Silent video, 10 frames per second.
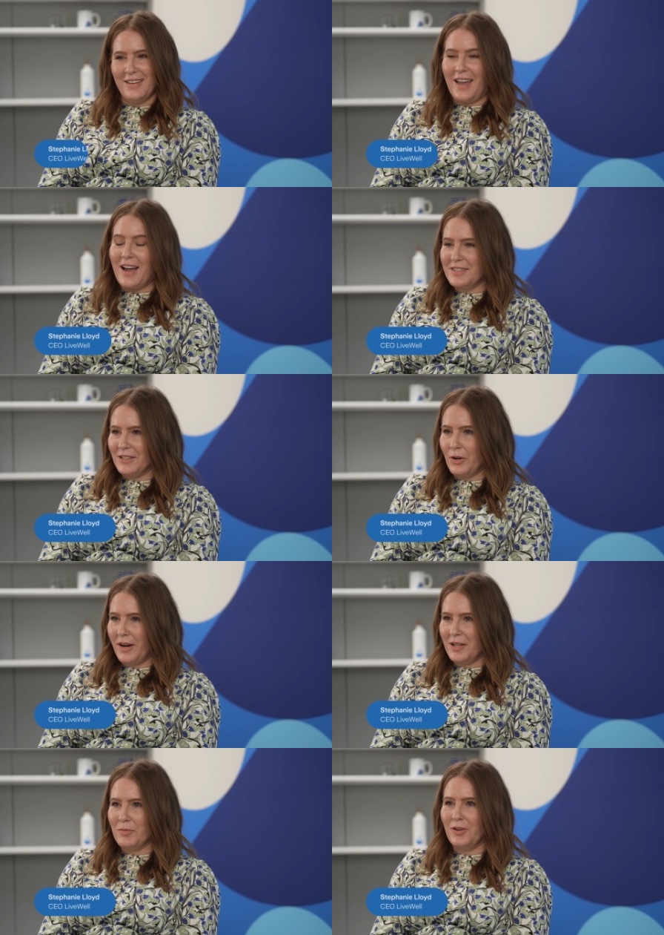Yeah, it's
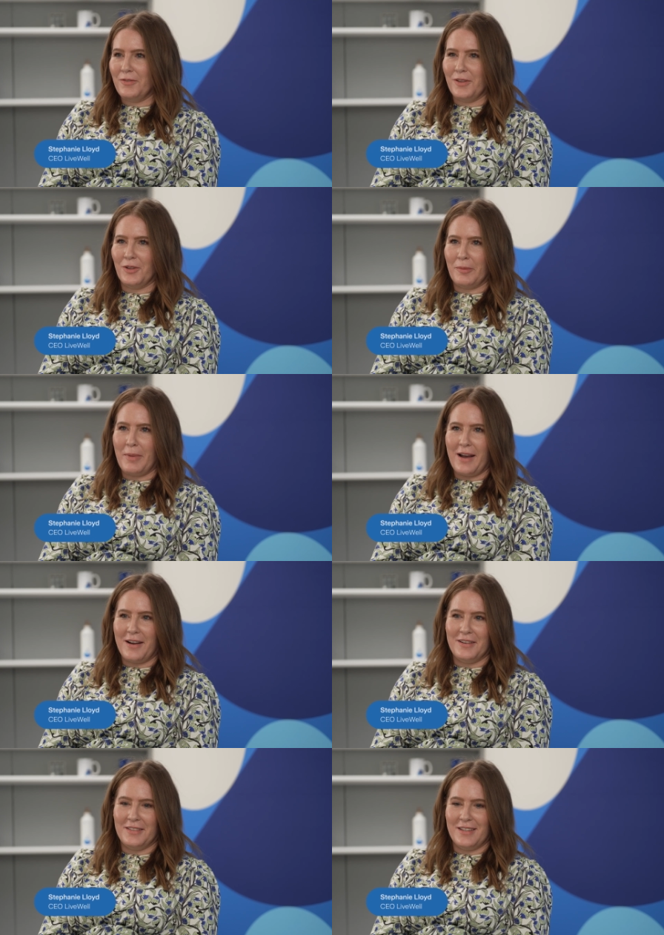incredible if you look
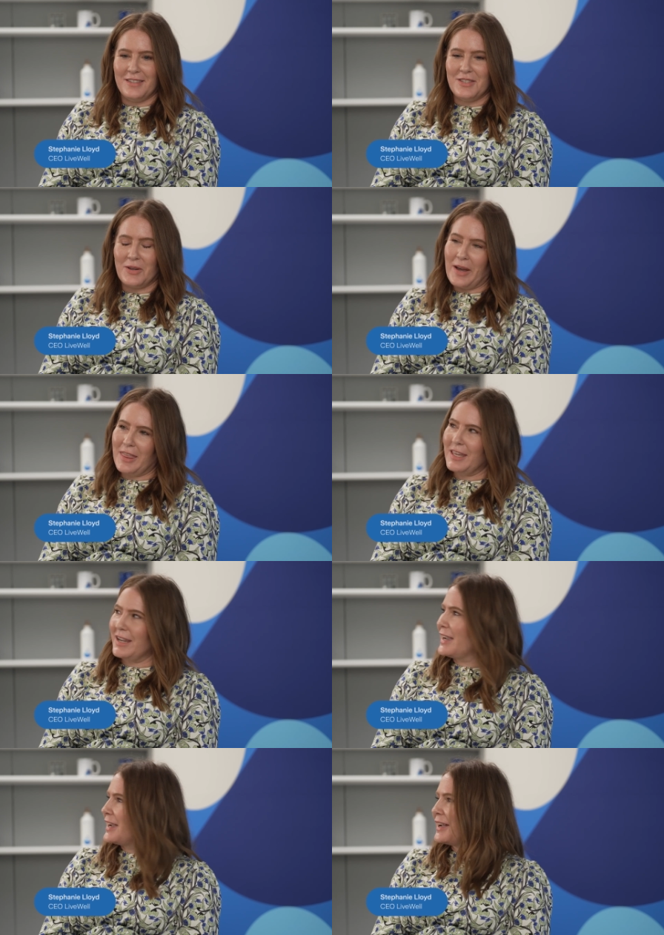back on it. So I
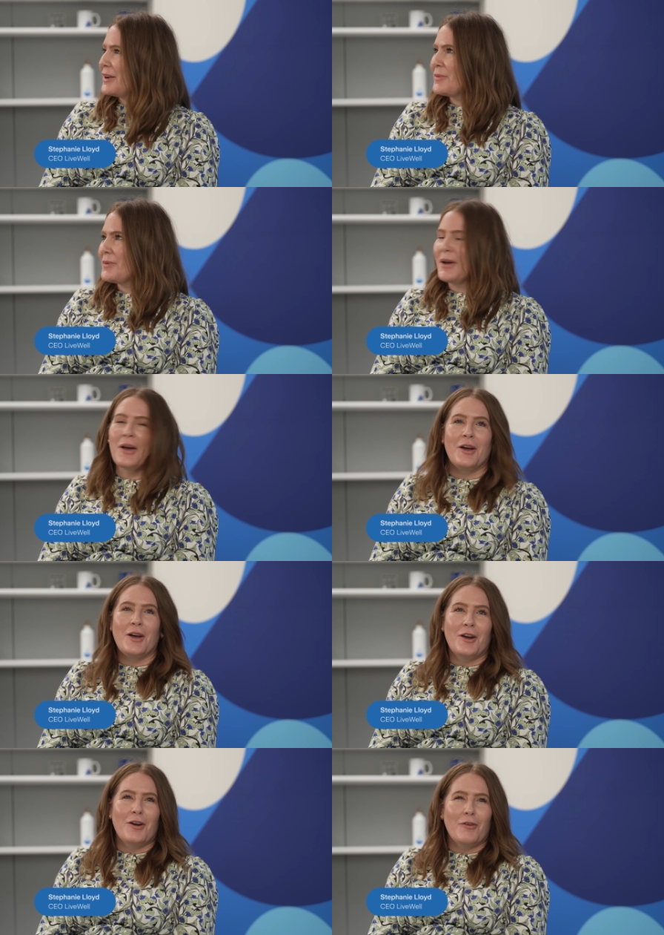think
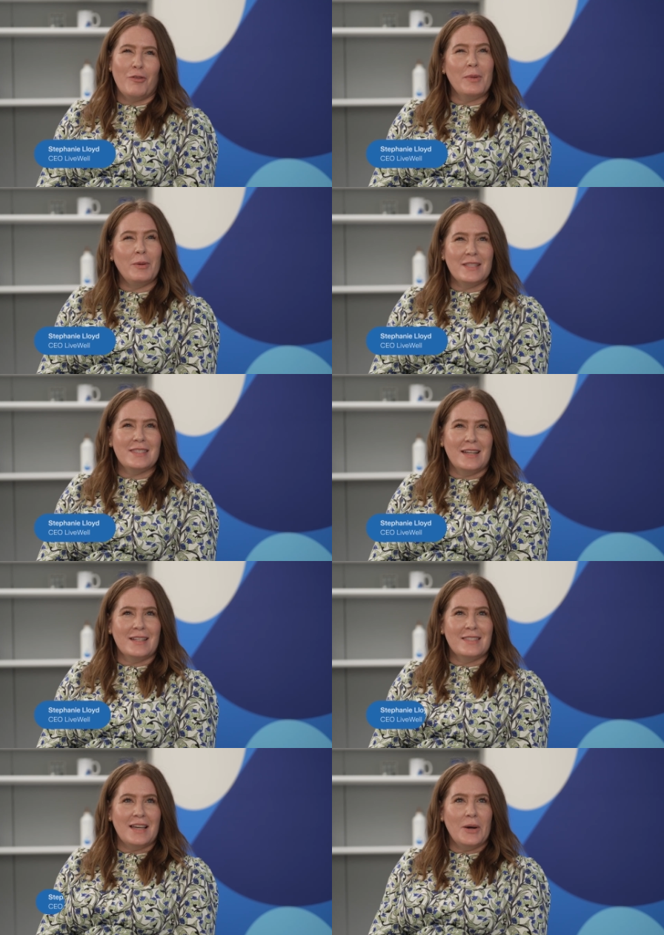for me, what
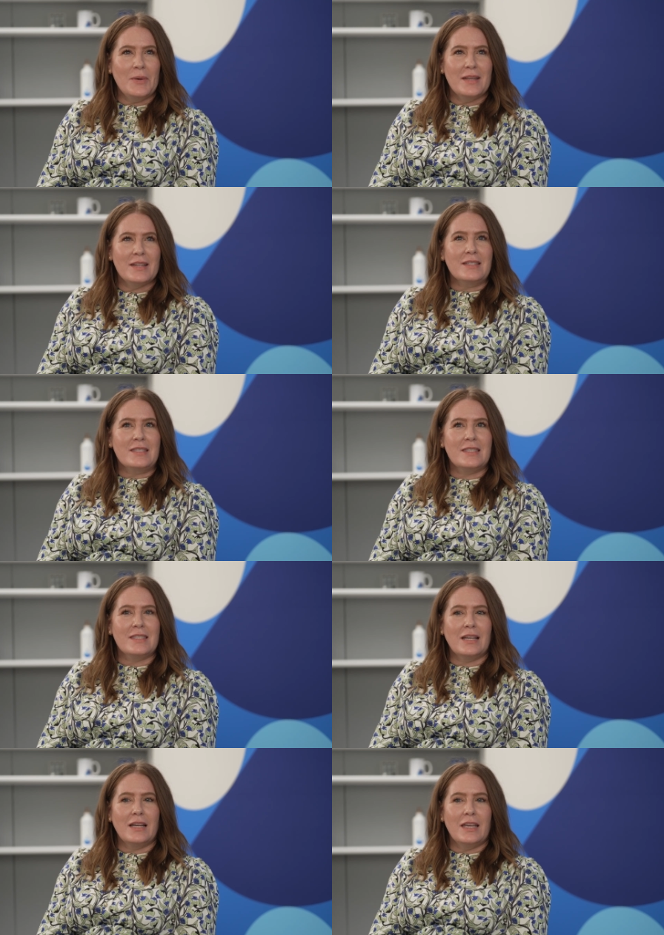stands out
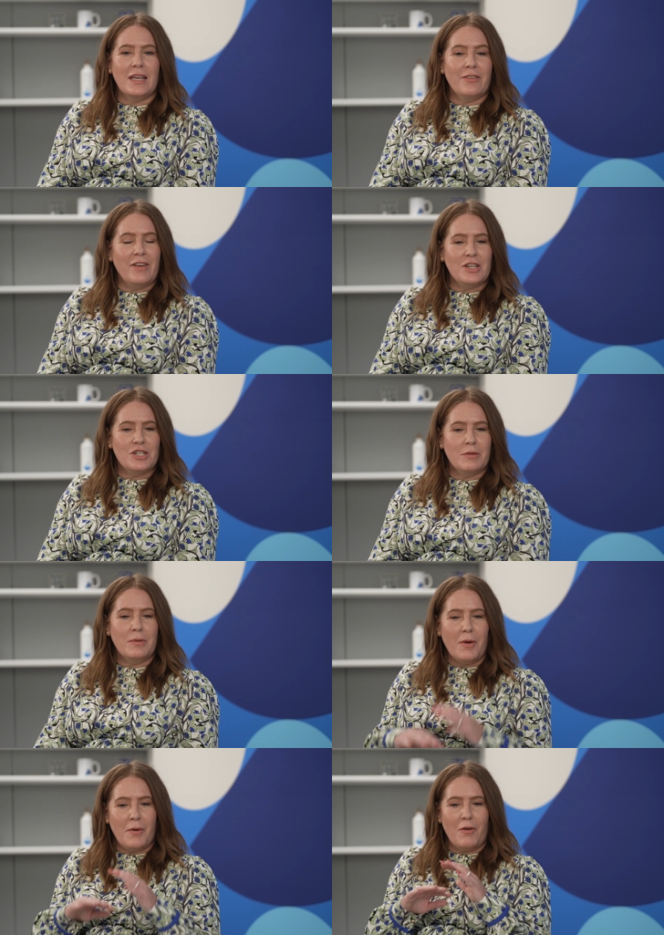is
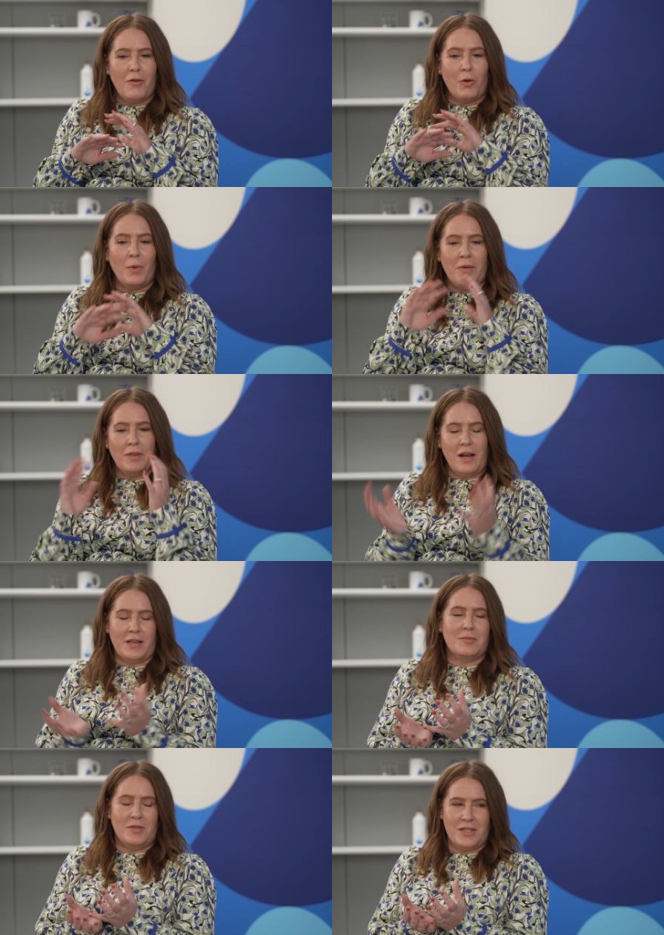innovation around the
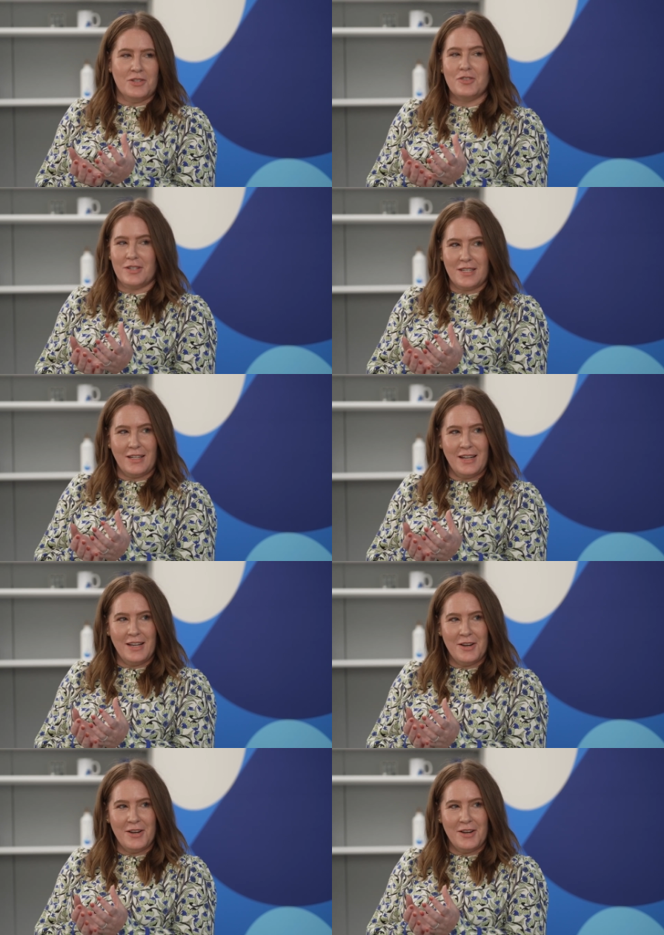customer centricity.